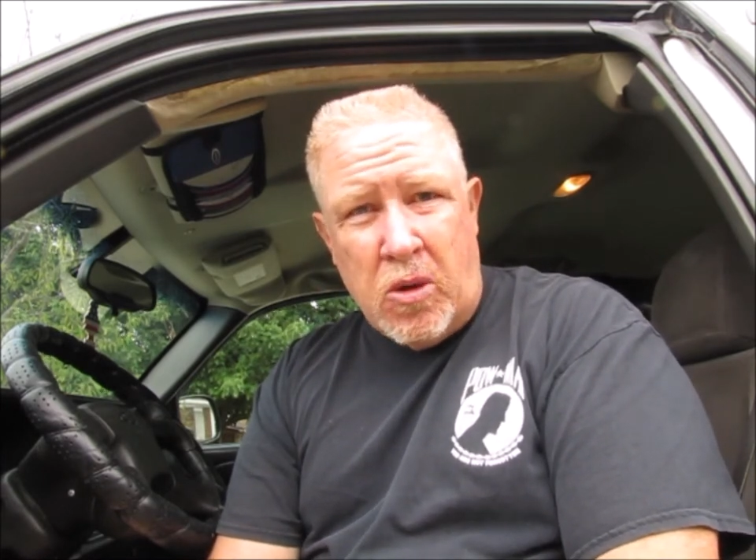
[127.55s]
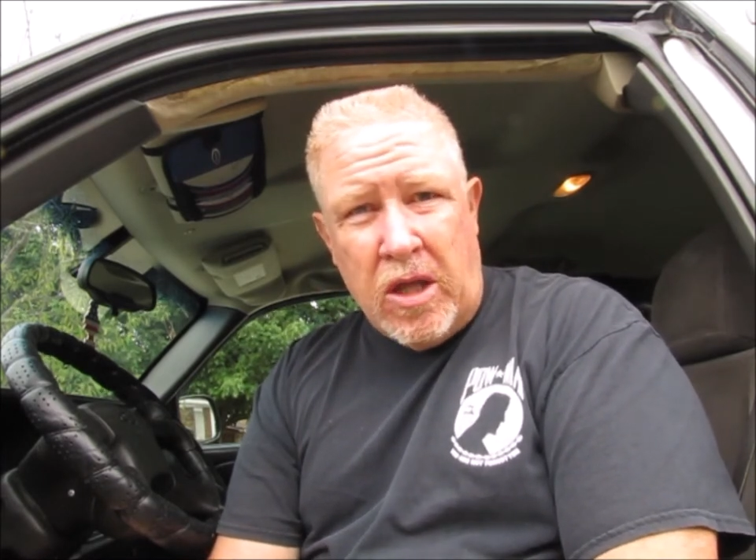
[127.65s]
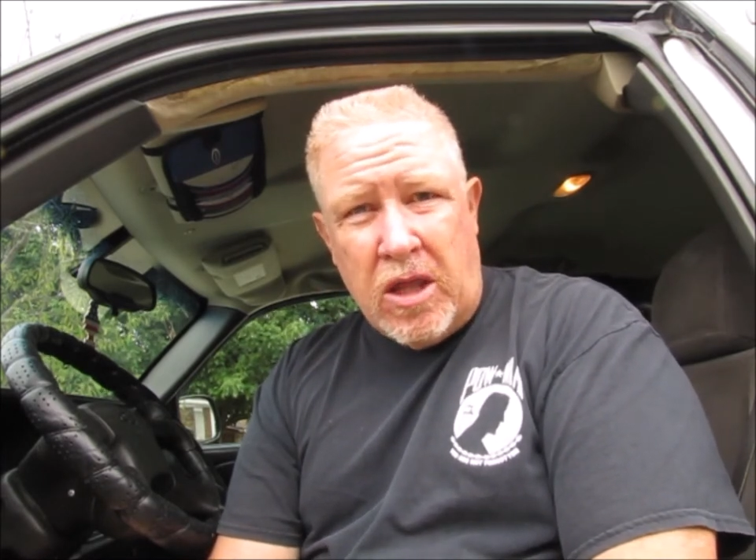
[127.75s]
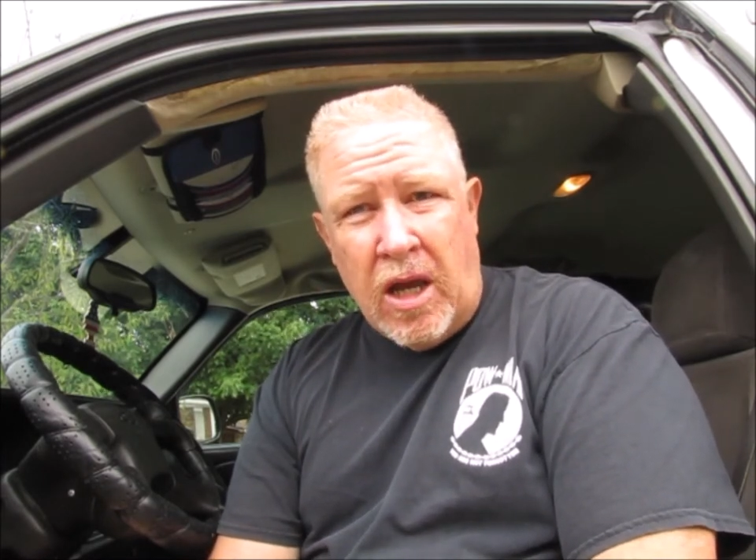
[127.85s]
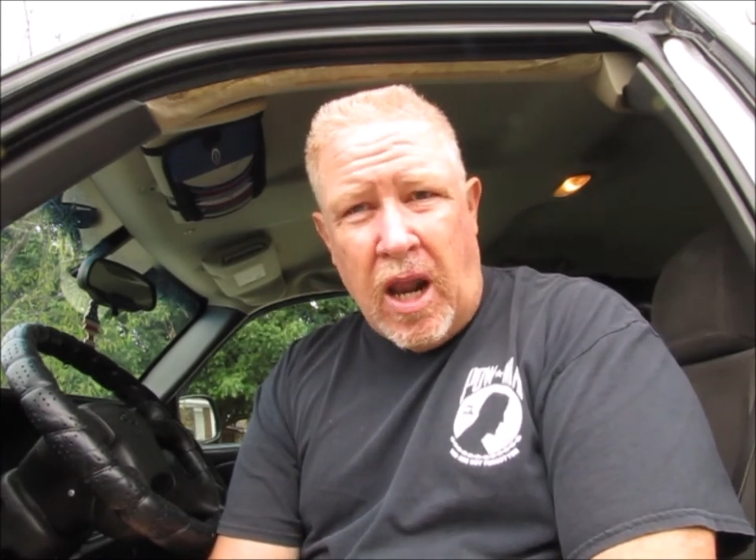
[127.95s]
or
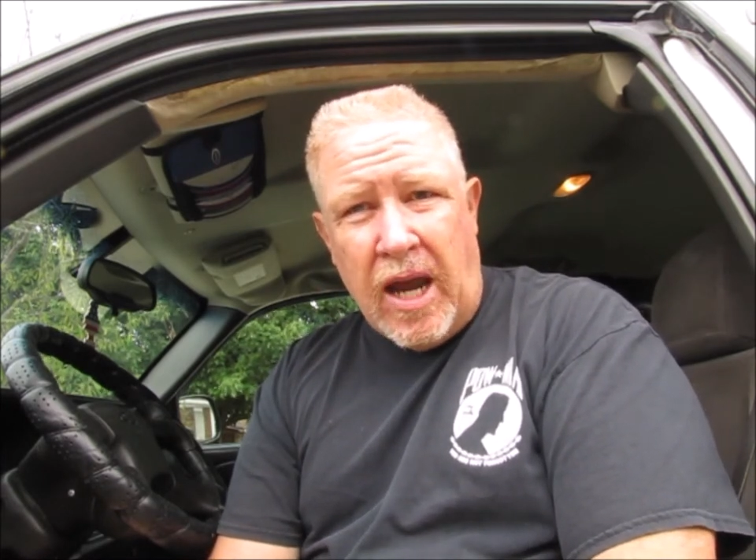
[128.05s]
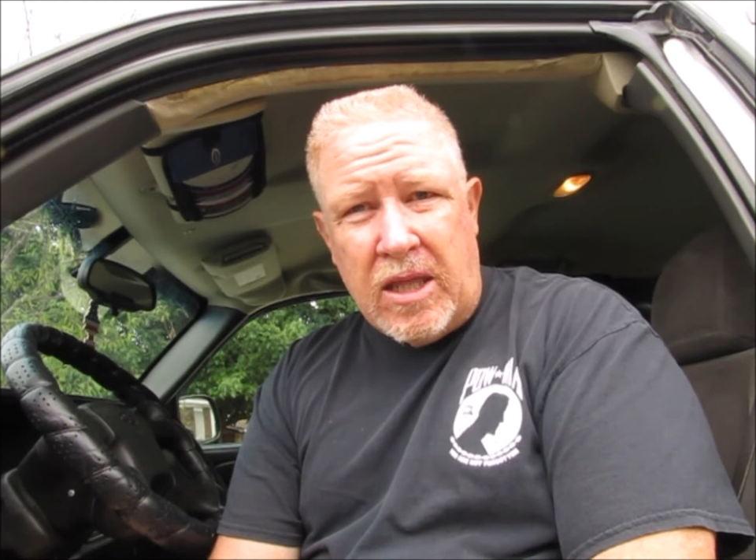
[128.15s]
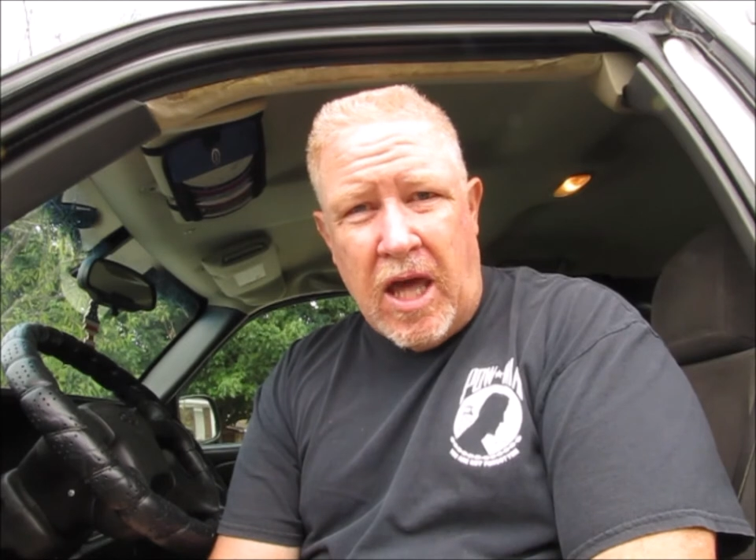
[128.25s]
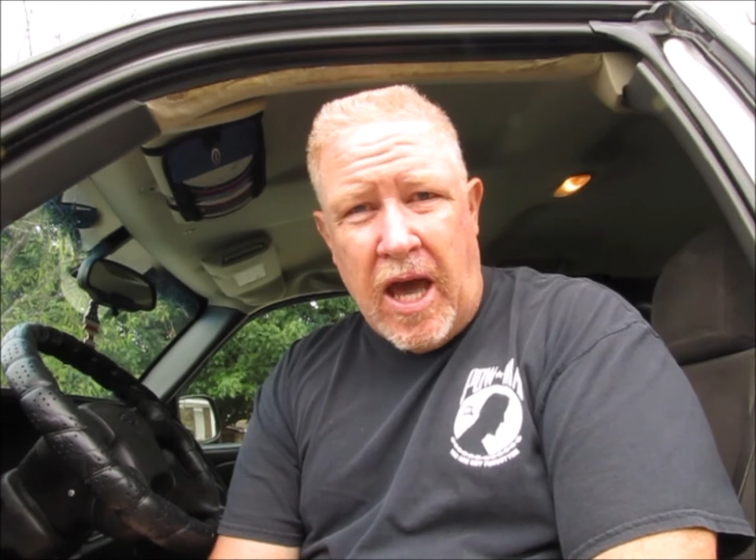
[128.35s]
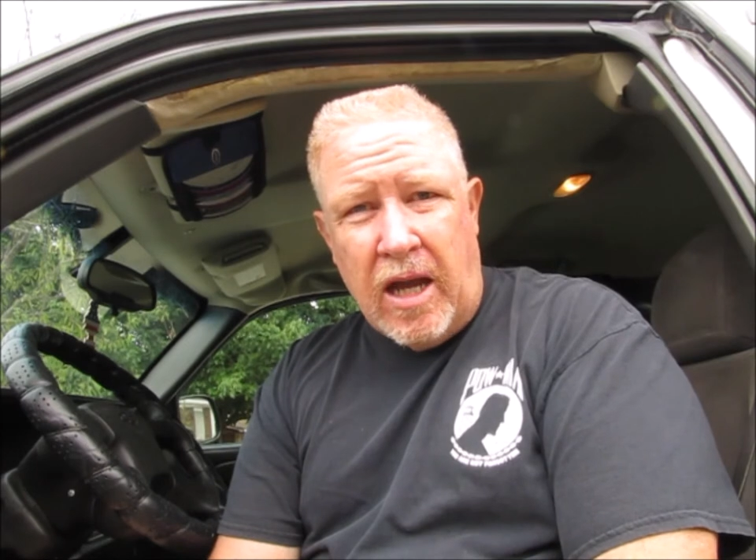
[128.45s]
anything
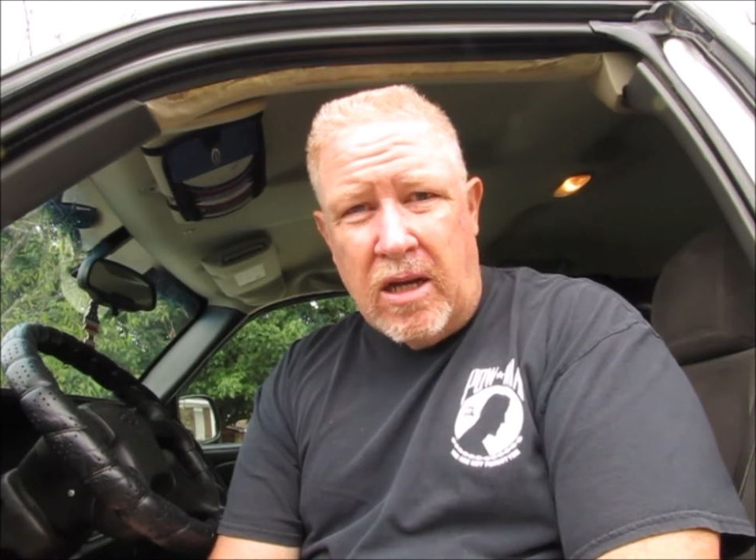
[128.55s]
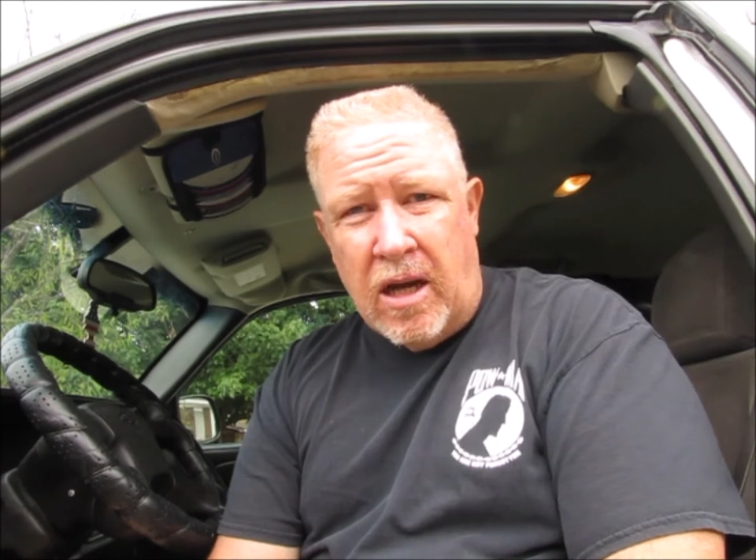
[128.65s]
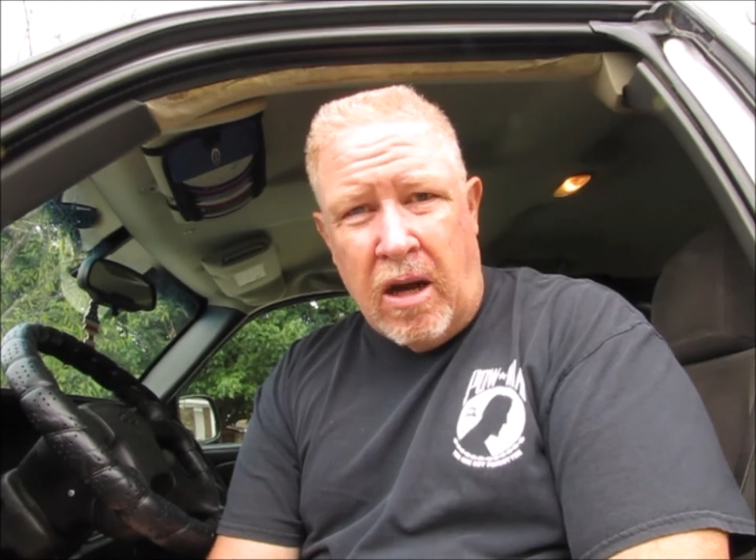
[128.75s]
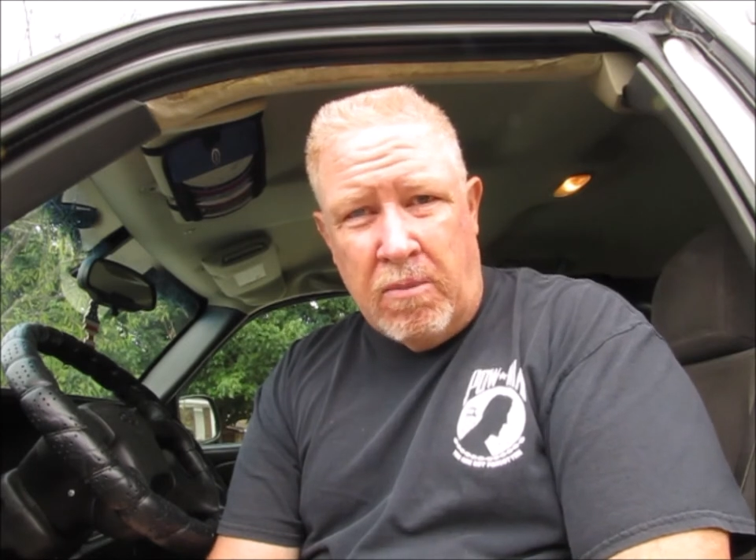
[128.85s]
like that